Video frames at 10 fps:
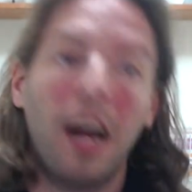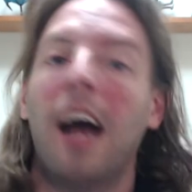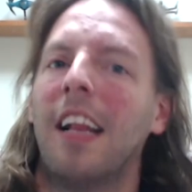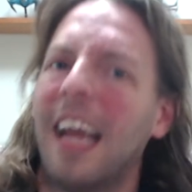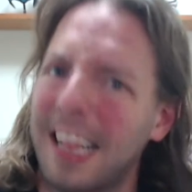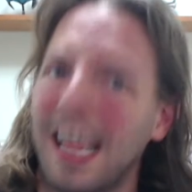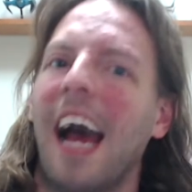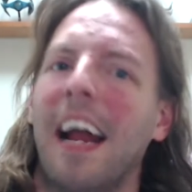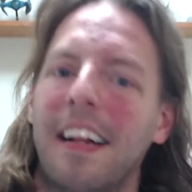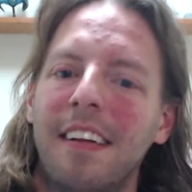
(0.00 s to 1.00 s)
I like
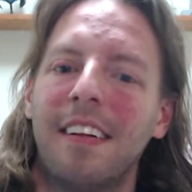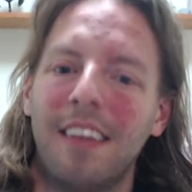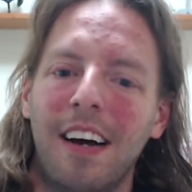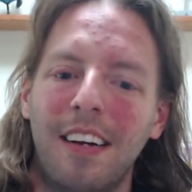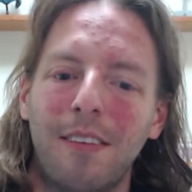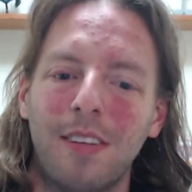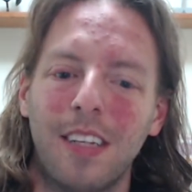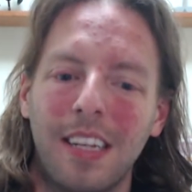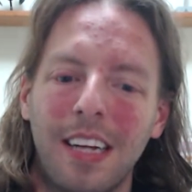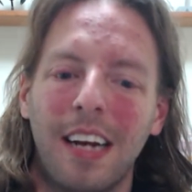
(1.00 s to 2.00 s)
that. I definitely
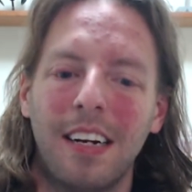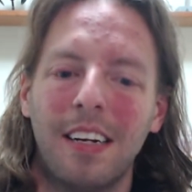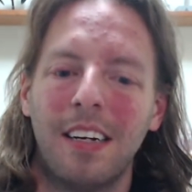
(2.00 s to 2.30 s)
like that.